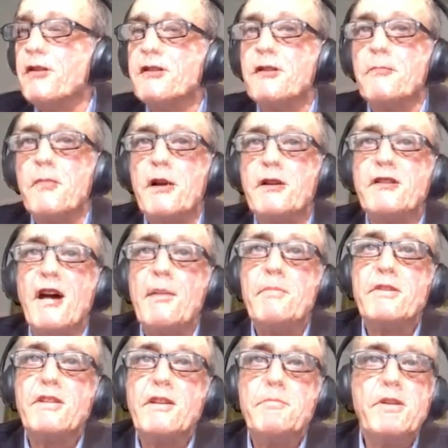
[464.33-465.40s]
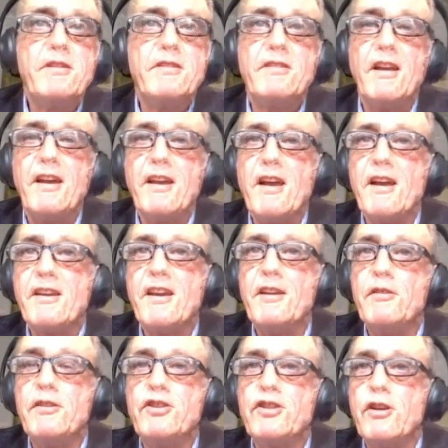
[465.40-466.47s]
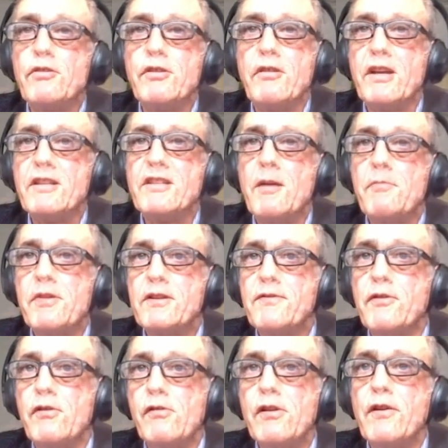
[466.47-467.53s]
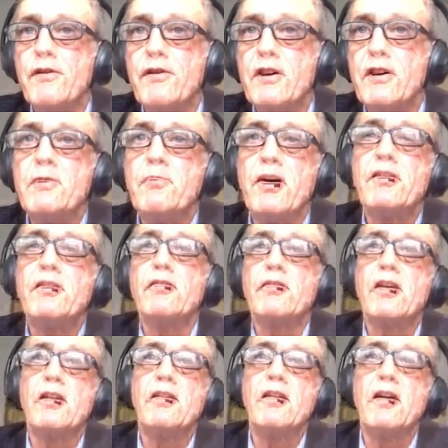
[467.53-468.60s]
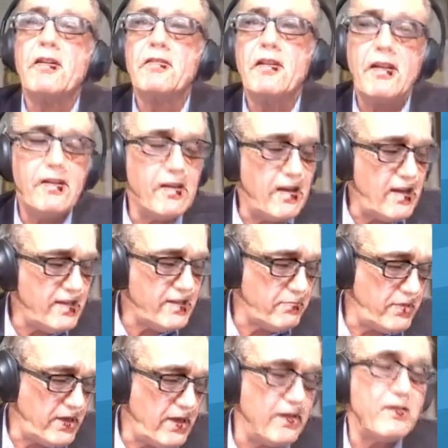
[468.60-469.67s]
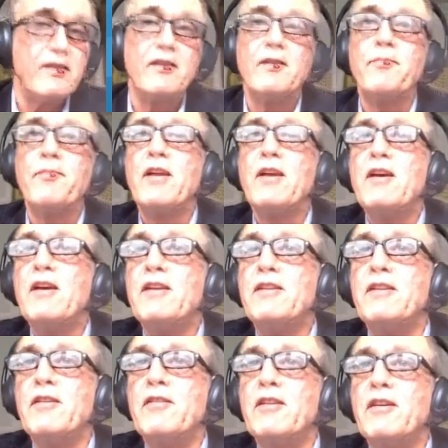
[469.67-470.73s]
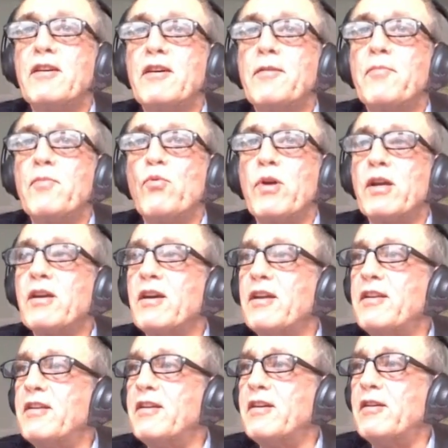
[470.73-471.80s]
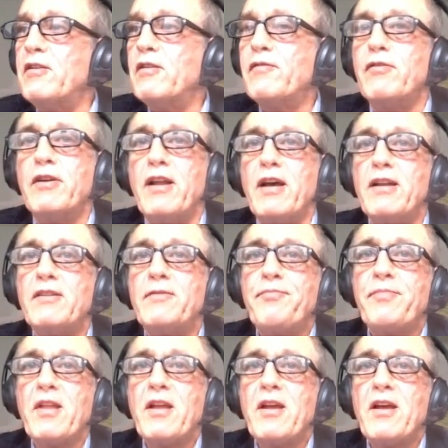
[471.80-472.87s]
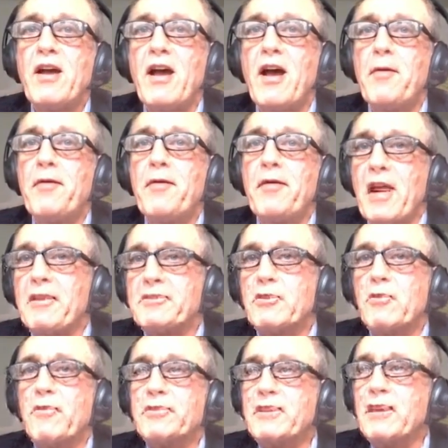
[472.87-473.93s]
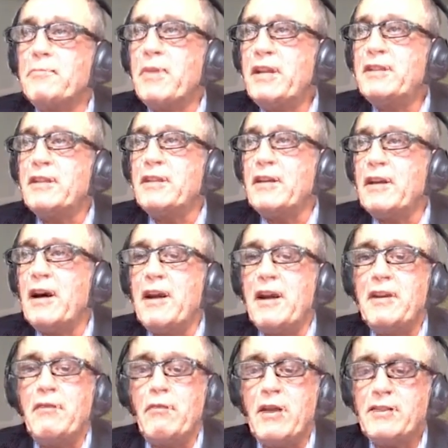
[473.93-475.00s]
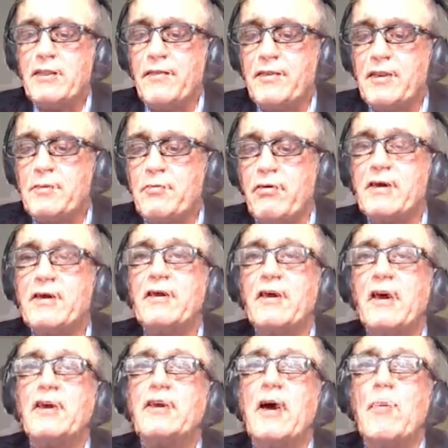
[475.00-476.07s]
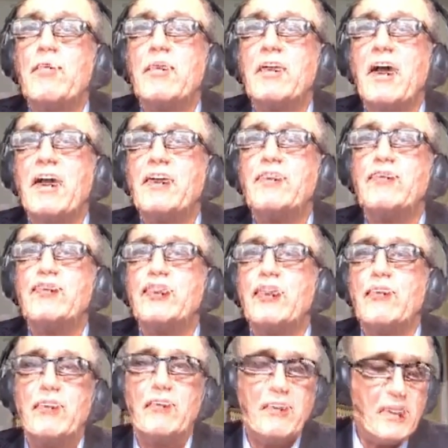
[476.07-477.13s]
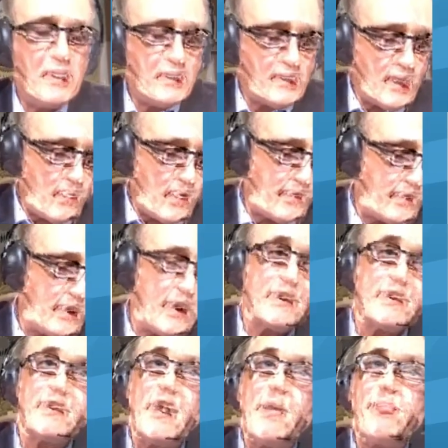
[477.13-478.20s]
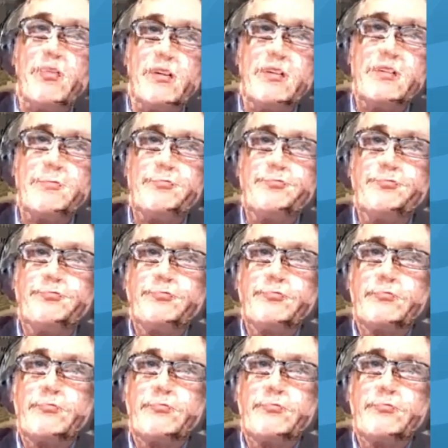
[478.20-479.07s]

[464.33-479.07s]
Because my time is limited, I cannot show you examples for all of this, but you can later ask me, and then we can look for that. So that means in the rest of this presentation, I would like to show you some of the examples.